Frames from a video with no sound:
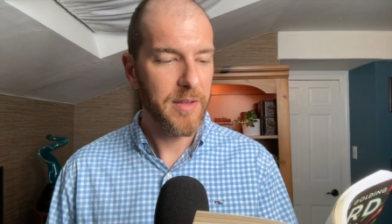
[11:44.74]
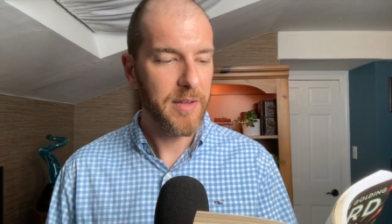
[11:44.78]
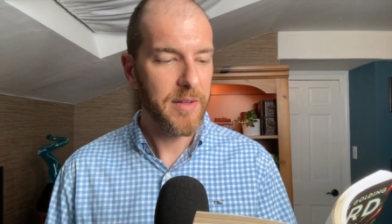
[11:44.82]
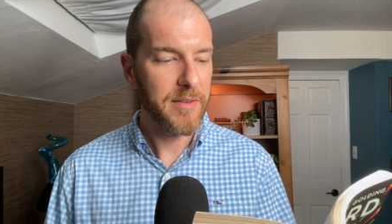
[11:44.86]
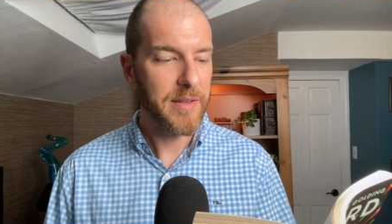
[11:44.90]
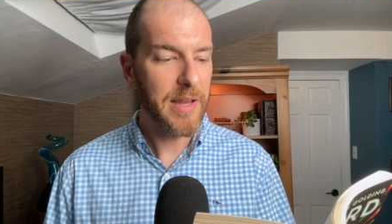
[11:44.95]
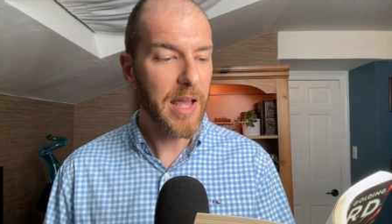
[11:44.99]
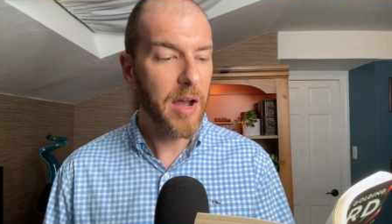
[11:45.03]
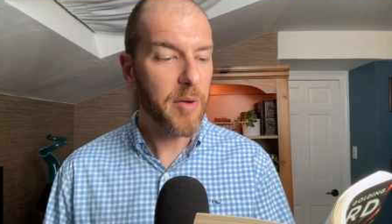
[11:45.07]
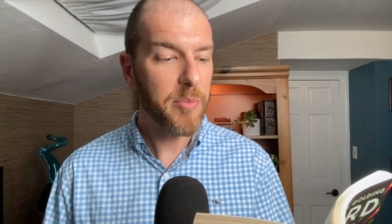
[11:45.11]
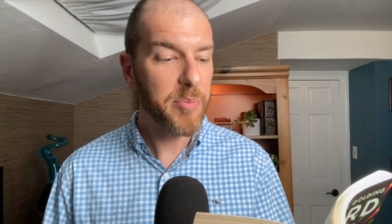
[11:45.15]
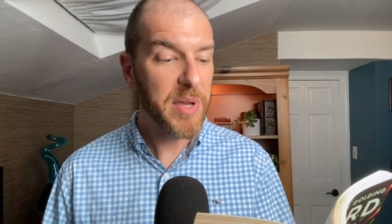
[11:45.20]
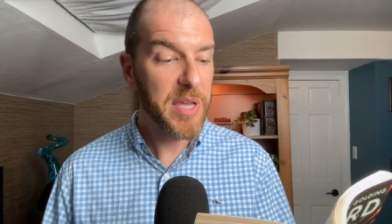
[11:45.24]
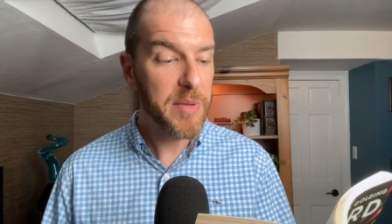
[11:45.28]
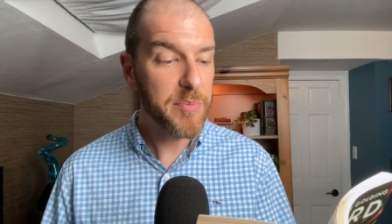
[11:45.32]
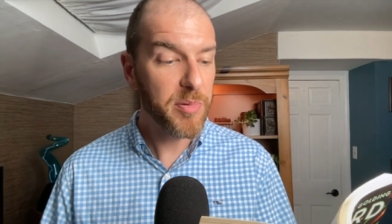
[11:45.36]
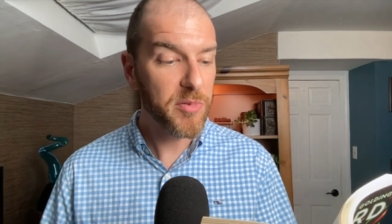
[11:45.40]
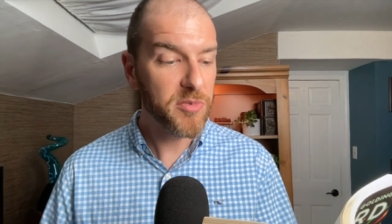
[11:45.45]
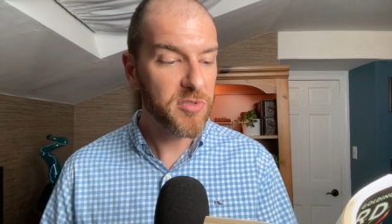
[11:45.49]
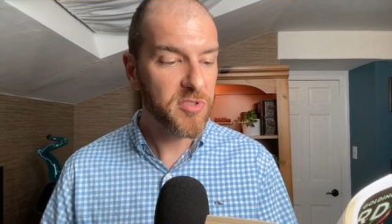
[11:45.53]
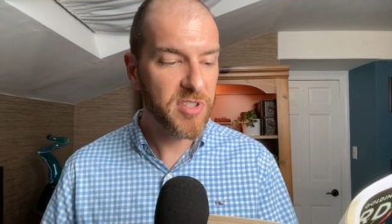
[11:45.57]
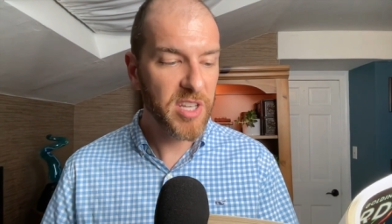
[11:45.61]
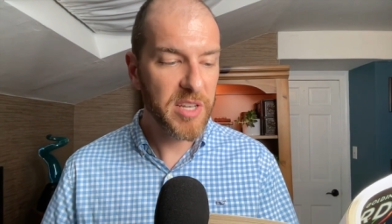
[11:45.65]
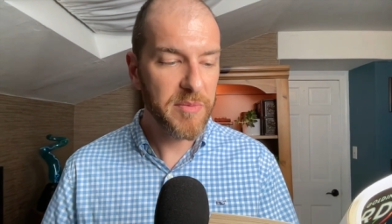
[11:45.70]
Now people
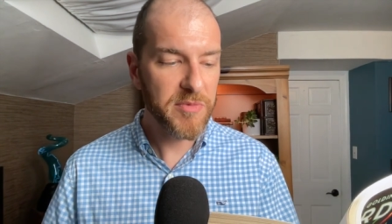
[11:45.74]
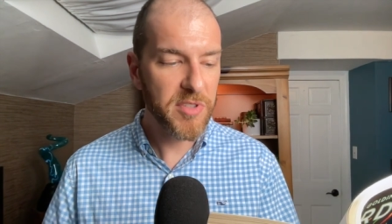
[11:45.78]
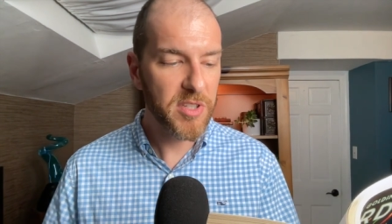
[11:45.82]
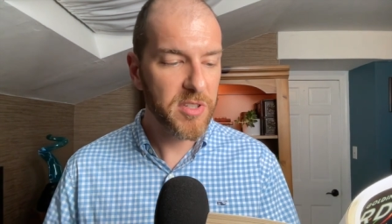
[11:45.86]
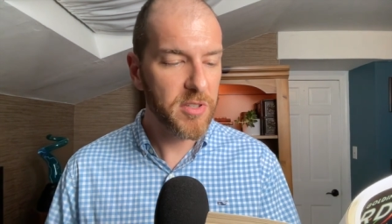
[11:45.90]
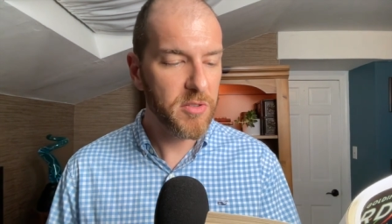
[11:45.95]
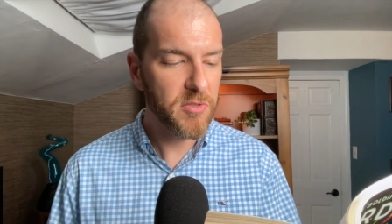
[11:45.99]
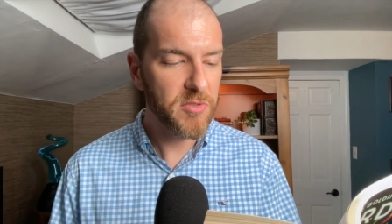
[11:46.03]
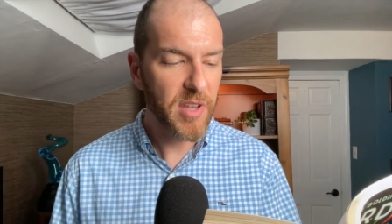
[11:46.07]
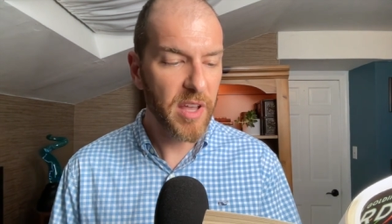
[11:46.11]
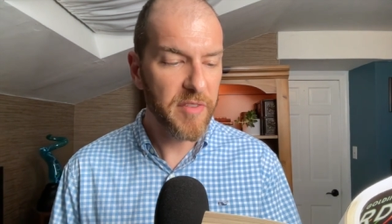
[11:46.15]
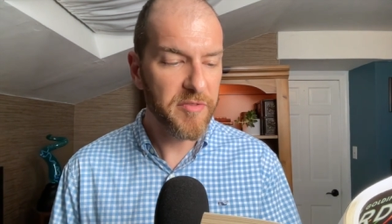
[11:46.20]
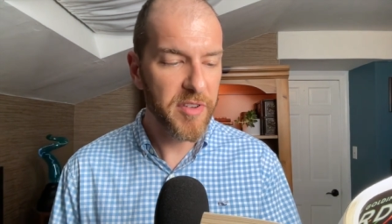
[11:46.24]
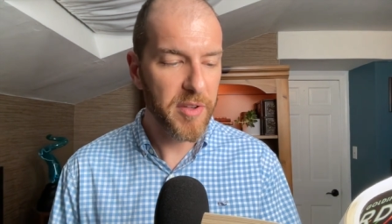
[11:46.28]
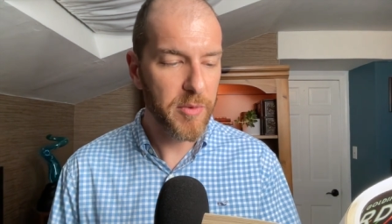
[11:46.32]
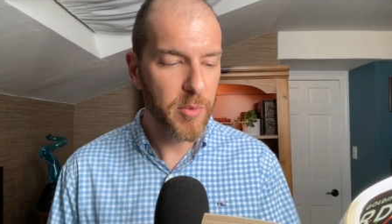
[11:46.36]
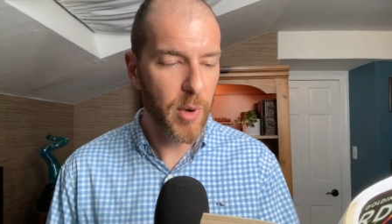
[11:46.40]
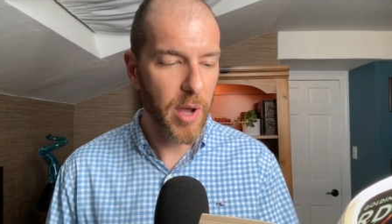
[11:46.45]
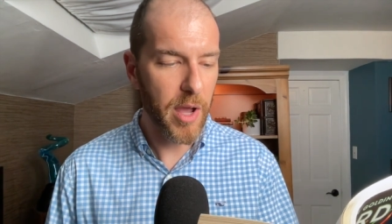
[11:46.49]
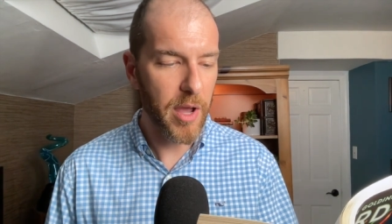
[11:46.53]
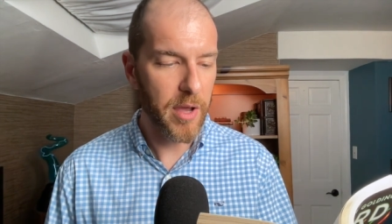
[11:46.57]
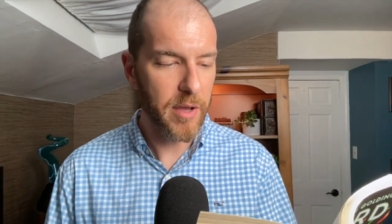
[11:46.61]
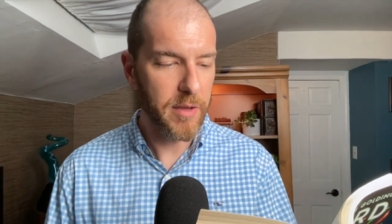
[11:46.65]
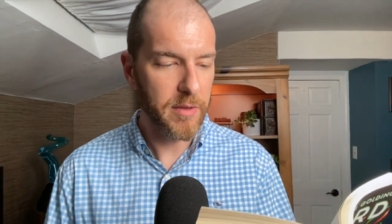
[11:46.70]
seem to use
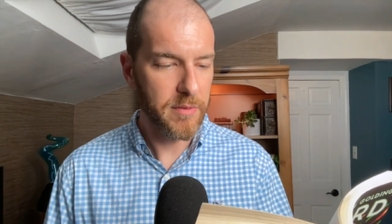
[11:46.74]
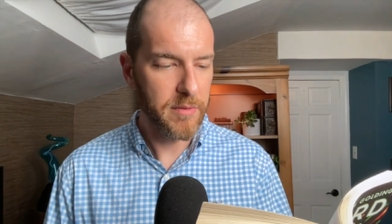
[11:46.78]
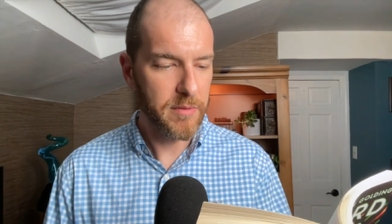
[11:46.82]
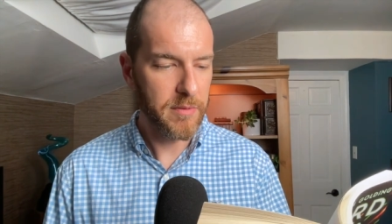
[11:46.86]
everywhere.